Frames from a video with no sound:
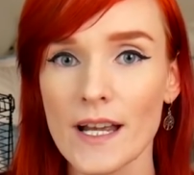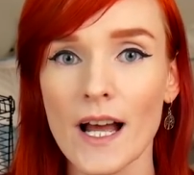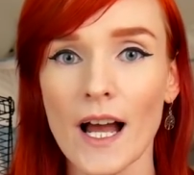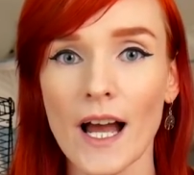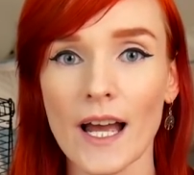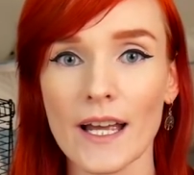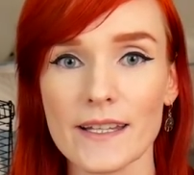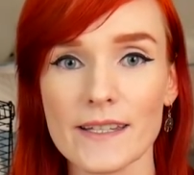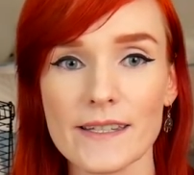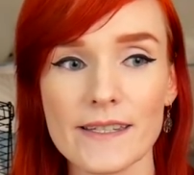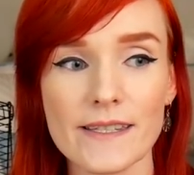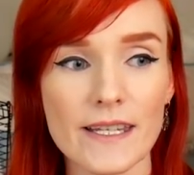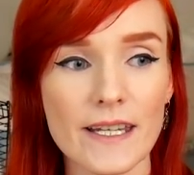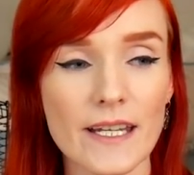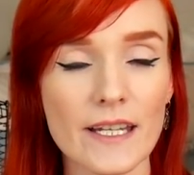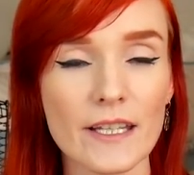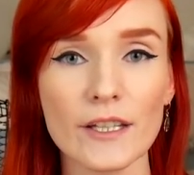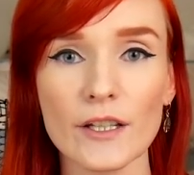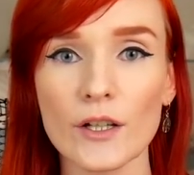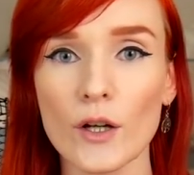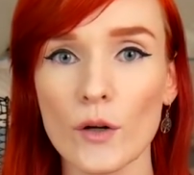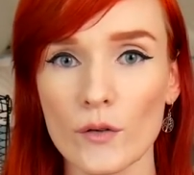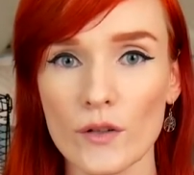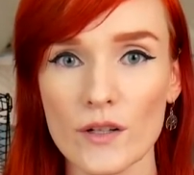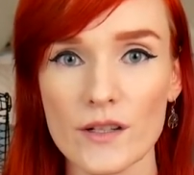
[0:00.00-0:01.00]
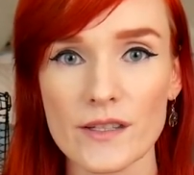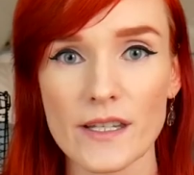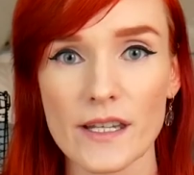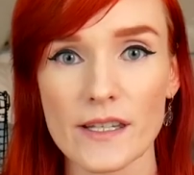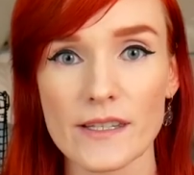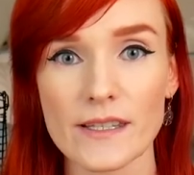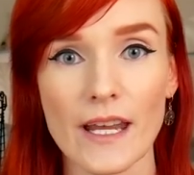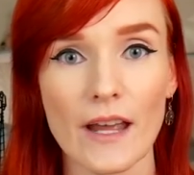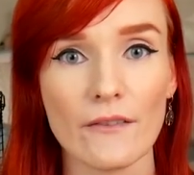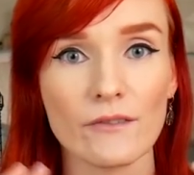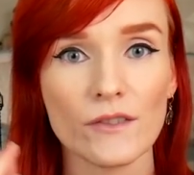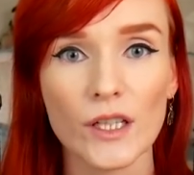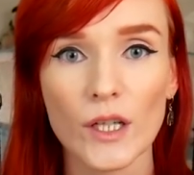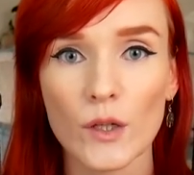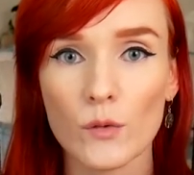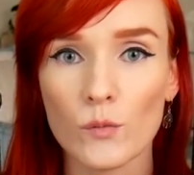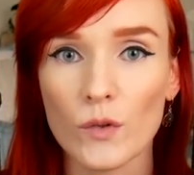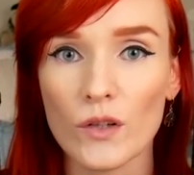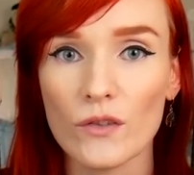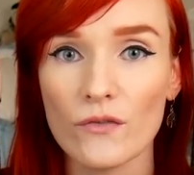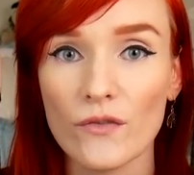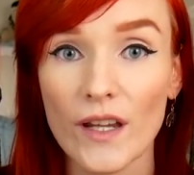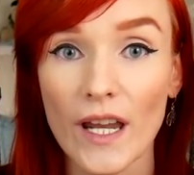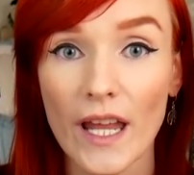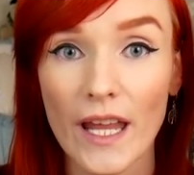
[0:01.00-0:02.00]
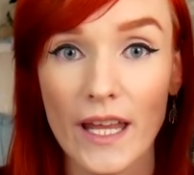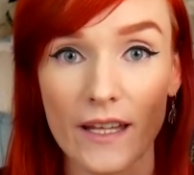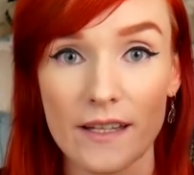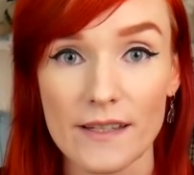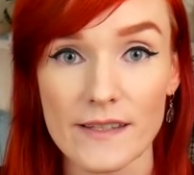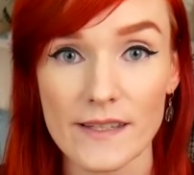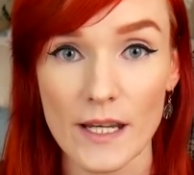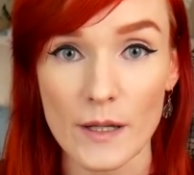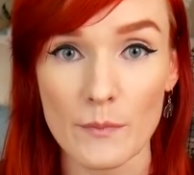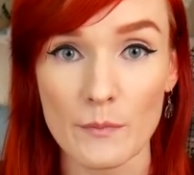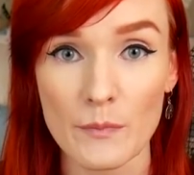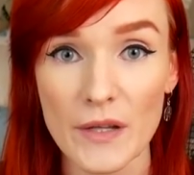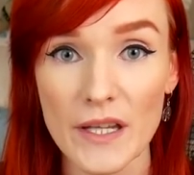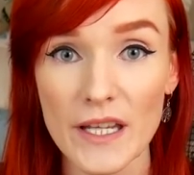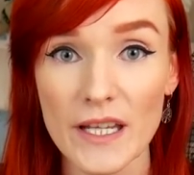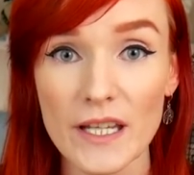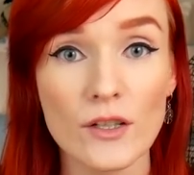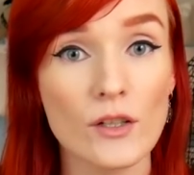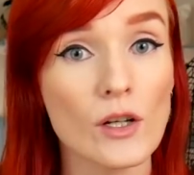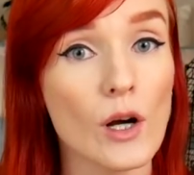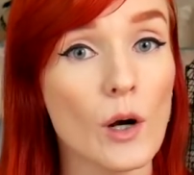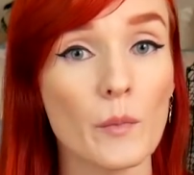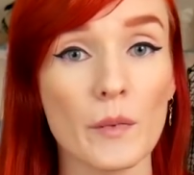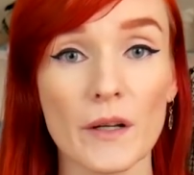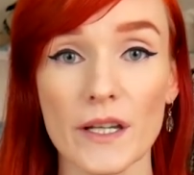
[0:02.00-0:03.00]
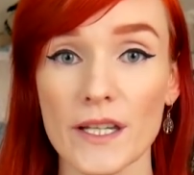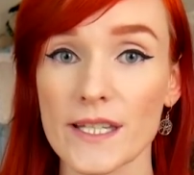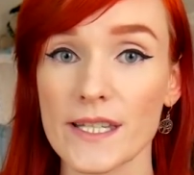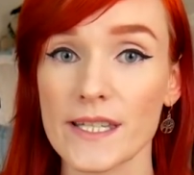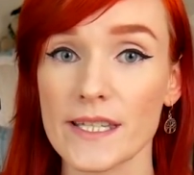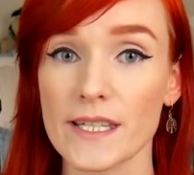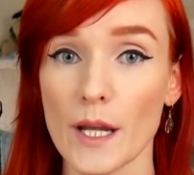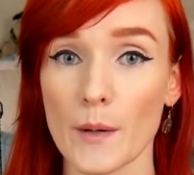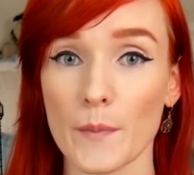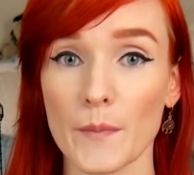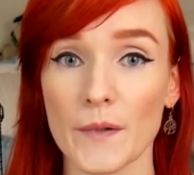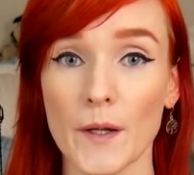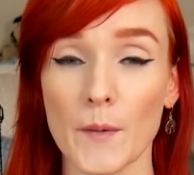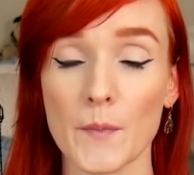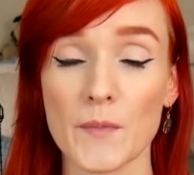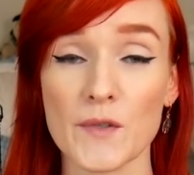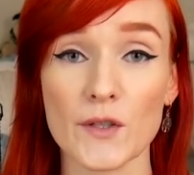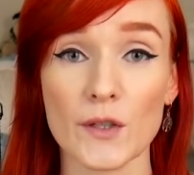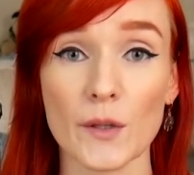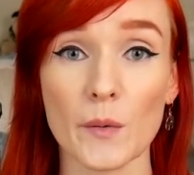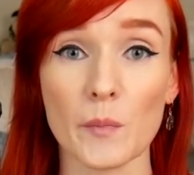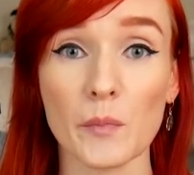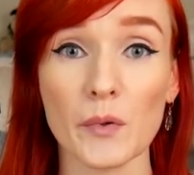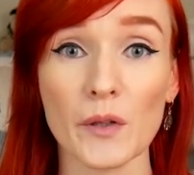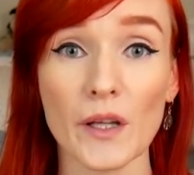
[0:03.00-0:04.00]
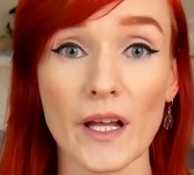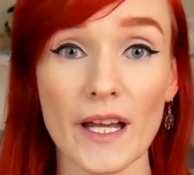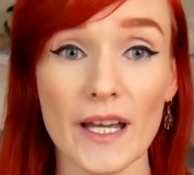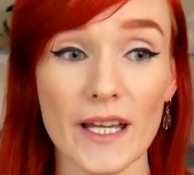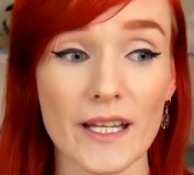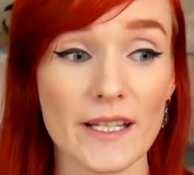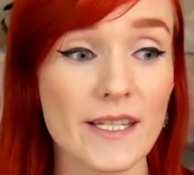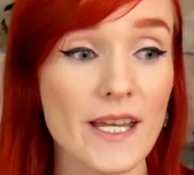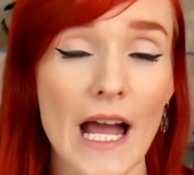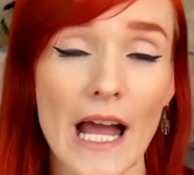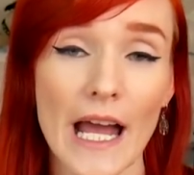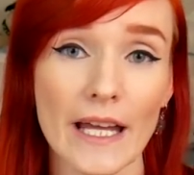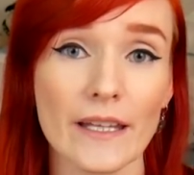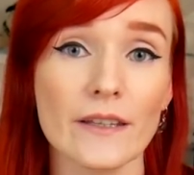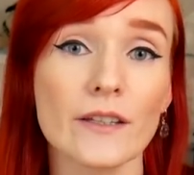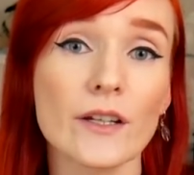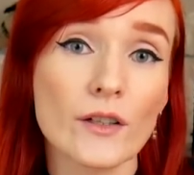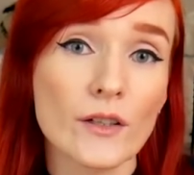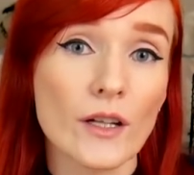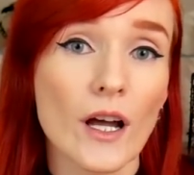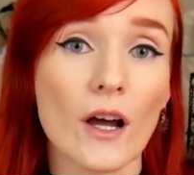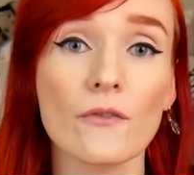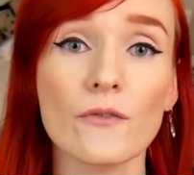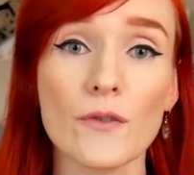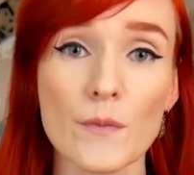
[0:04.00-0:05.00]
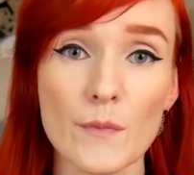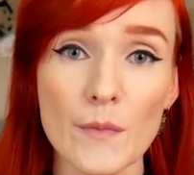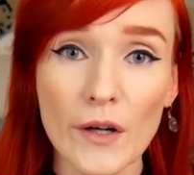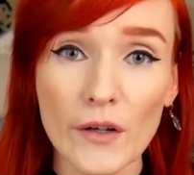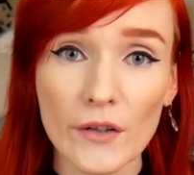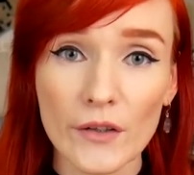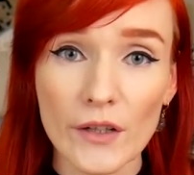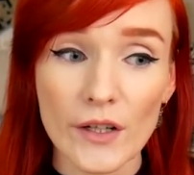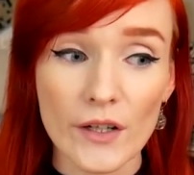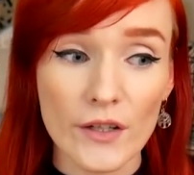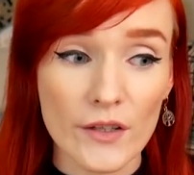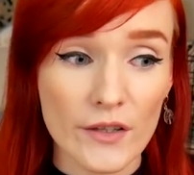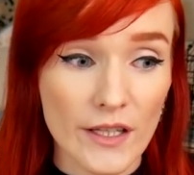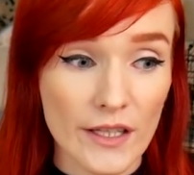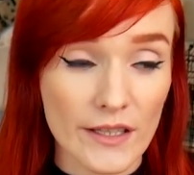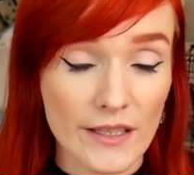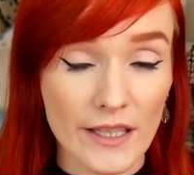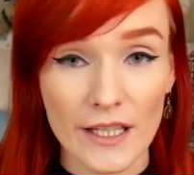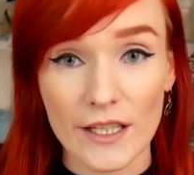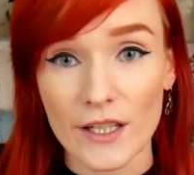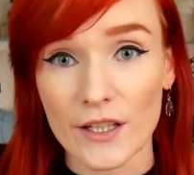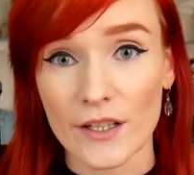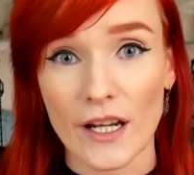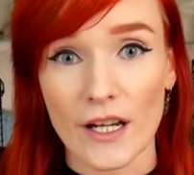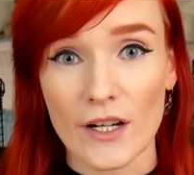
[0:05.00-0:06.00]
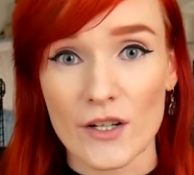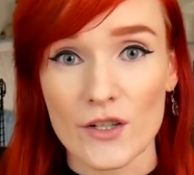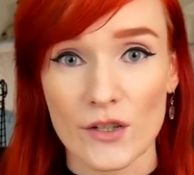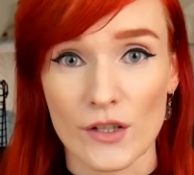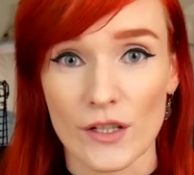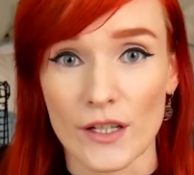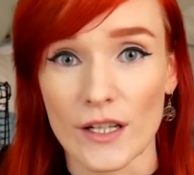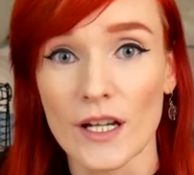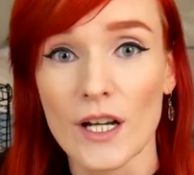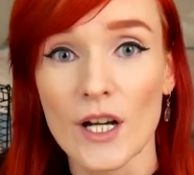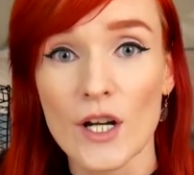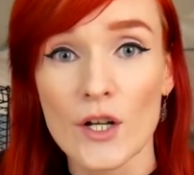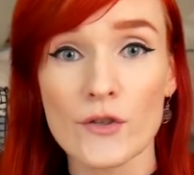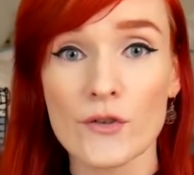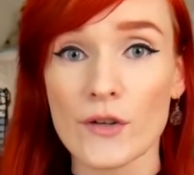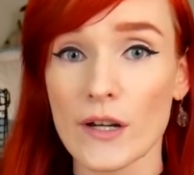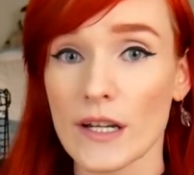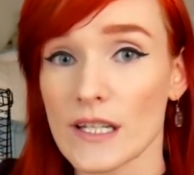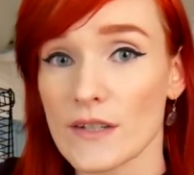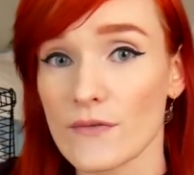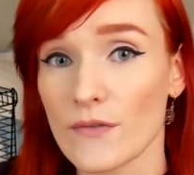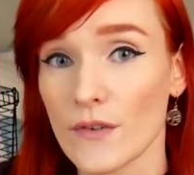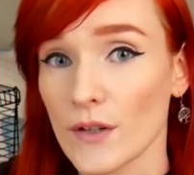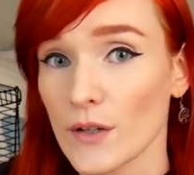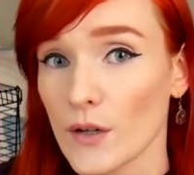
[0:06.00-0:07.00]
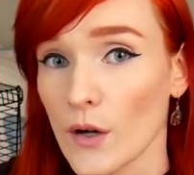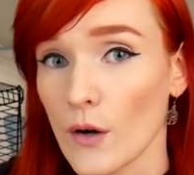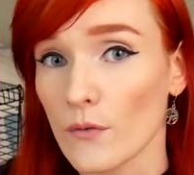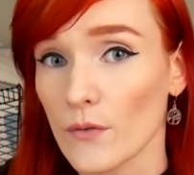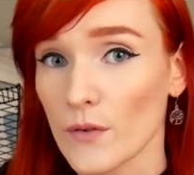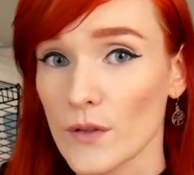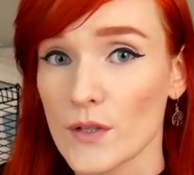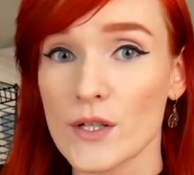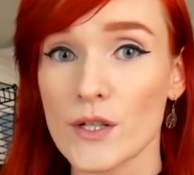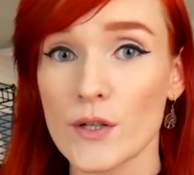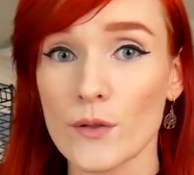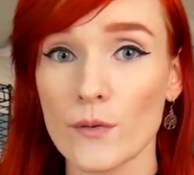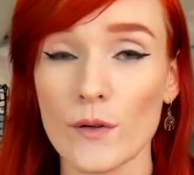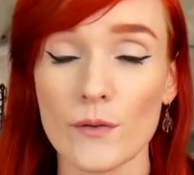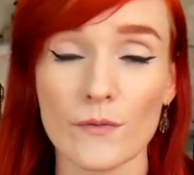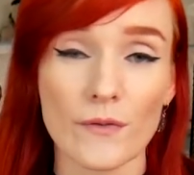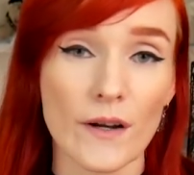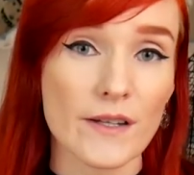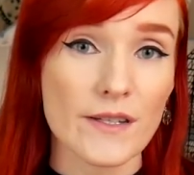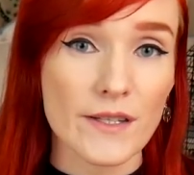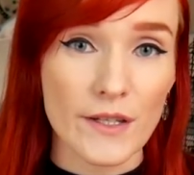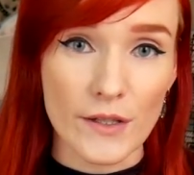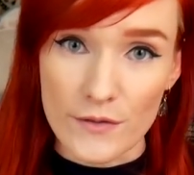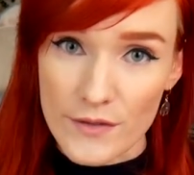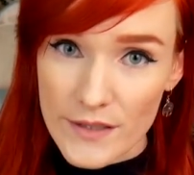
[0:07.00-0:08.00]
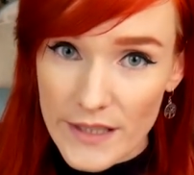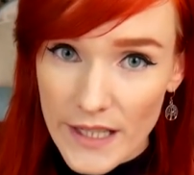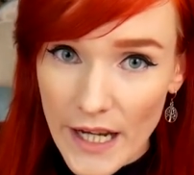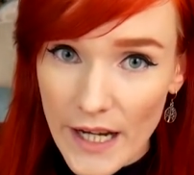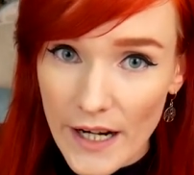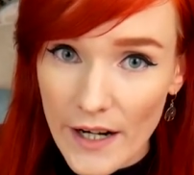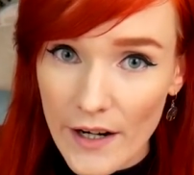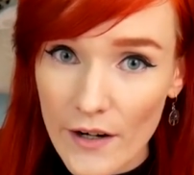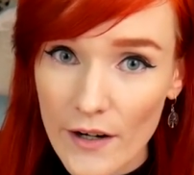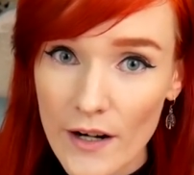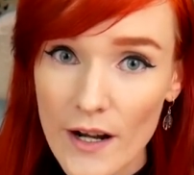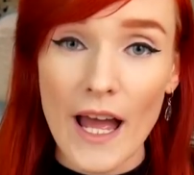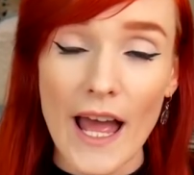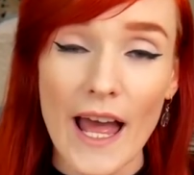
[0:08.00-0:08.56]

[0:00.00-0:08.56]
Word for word: I see the owner says they have to get rid of it ASAP, nobody's stepping up to the plate and they're not familiar that they could actually transfer it over to a rescue care.